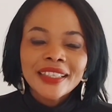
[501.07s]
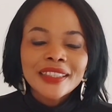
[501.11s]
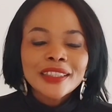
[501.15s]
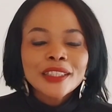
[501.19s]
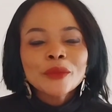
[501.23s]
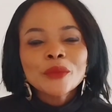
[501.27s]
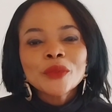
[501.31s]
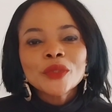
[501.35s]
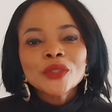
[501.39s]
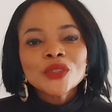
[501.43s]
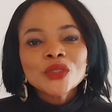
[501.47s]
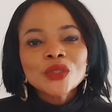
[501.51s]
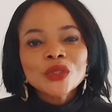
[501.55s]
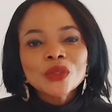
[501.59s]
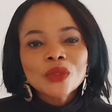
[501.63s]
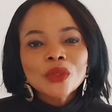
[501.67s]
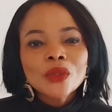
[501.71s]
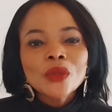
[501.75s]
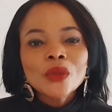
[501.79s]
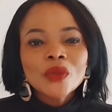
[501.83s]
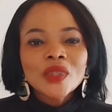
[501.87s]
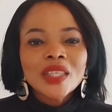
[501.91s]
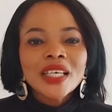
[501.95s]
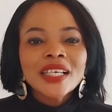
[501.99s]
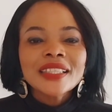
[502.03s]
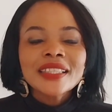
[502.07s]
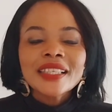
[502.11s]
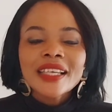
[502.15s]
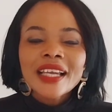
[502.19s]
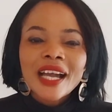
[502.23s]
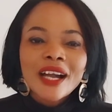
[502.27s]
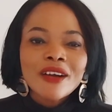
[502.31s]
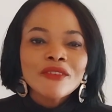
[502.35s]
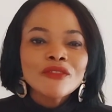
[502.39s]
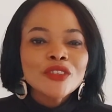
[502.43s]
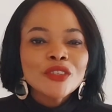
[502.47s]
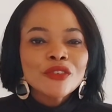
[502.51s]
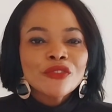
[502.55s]
They want to know that they
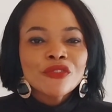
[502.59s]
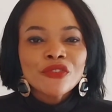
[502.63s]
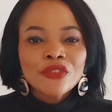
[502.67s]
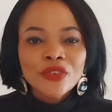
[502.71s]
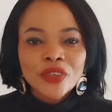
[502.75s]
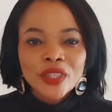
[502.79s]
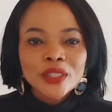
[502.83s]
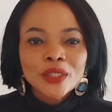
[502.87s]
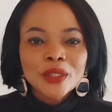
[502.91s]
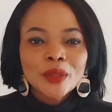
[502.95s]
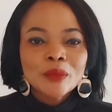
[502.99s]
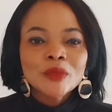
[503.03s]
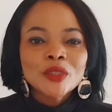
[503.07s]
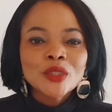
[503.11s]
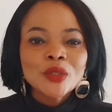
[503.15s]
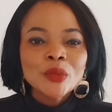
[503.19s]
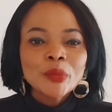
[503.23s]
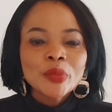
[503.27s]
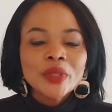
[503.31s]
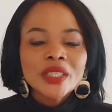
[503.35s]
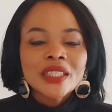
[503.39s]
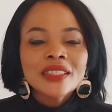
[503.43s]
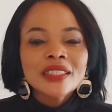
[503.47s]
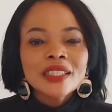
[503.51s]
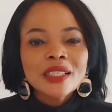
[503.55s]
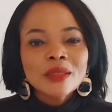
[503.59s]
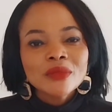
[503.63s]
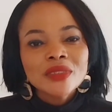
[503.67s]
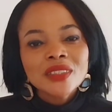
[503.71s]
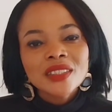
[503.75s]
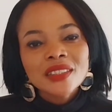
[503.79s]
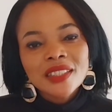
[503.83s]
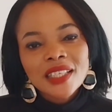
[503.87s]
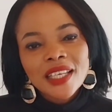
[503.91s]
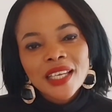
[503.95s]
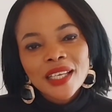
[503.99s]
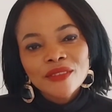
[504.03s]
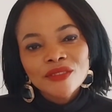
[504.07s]
have the freedom to be
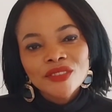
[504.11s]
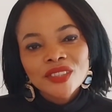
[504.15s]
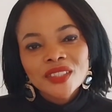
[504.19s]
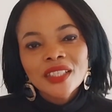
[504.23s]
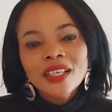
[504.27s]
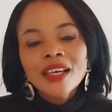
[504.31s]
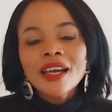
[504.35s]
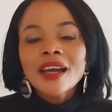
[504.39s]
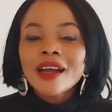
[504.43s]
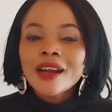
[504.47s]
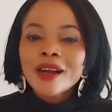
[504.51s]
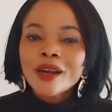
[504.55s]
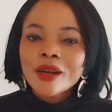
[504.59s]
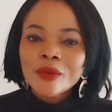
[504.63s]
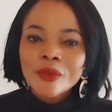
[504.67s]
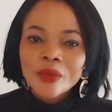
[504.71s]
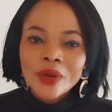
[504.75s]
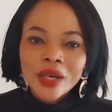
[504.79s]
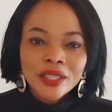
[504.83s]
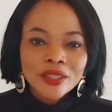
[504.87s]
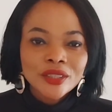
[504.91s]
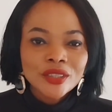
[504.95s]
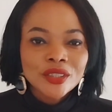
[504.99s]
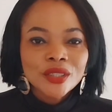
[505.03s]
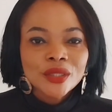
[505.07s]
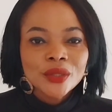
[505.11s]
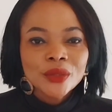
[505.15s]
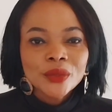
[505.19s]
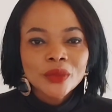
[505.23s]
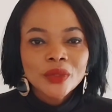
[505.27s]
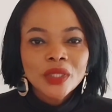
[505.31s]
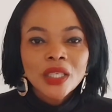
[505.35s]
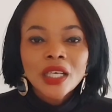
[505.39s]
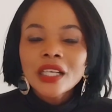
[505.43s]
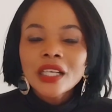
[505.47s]
themselves around you.